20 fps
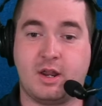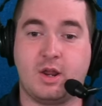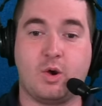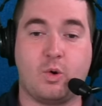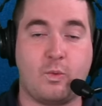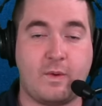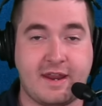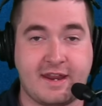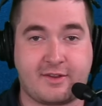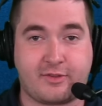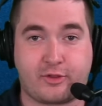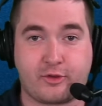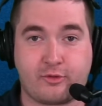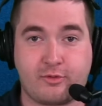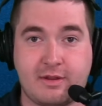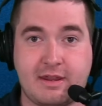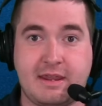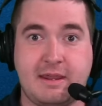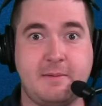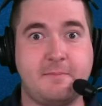Week
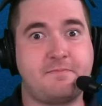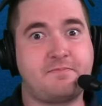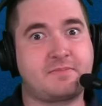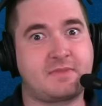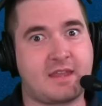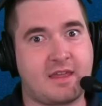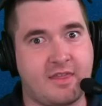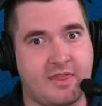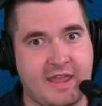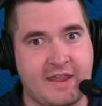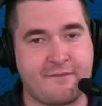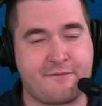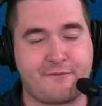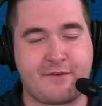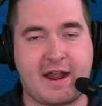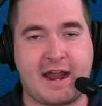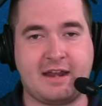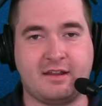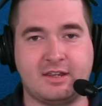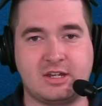three, they
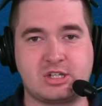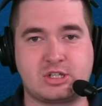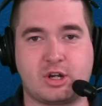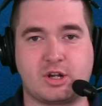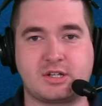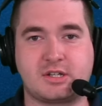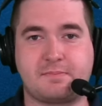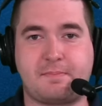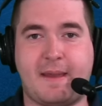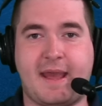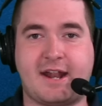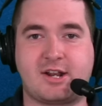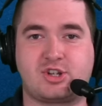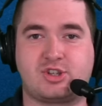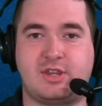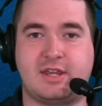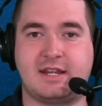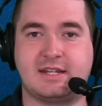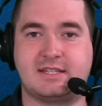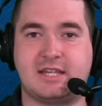finally start to patch
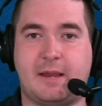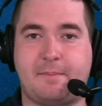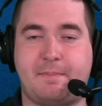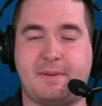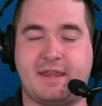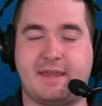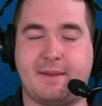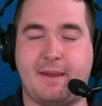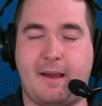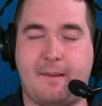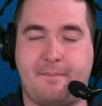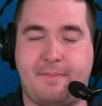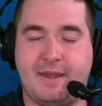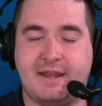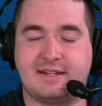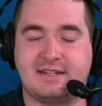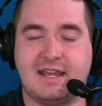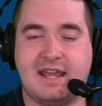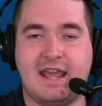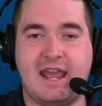things up a
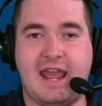bit